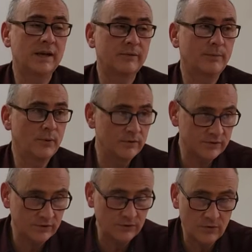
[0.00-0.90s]
to have a
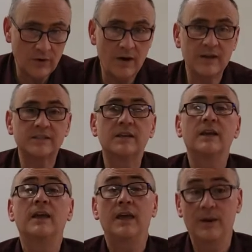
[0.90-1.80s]
personal cross
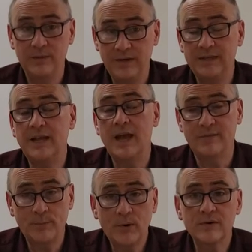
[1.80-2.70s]
and we need to have
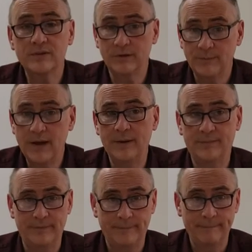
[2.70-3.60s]
a personal
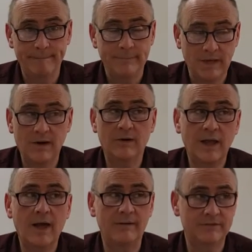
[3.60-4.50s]
Bible in our
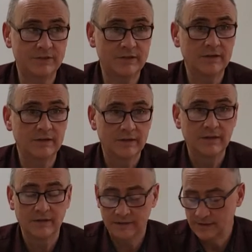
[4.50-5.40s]
lives.
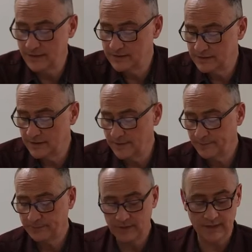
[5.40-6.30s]
That, uh,
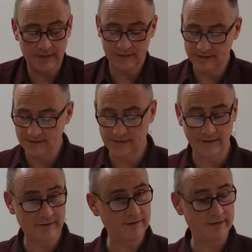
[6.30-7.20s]
and this is,
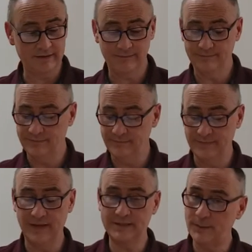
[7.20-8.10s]
you know,
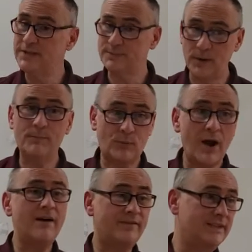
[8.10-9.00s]
it's, it's it
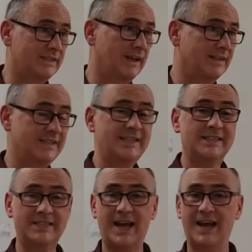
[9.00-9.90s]
profits us. This
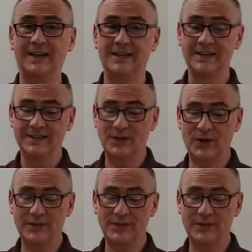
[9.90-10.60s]
is not you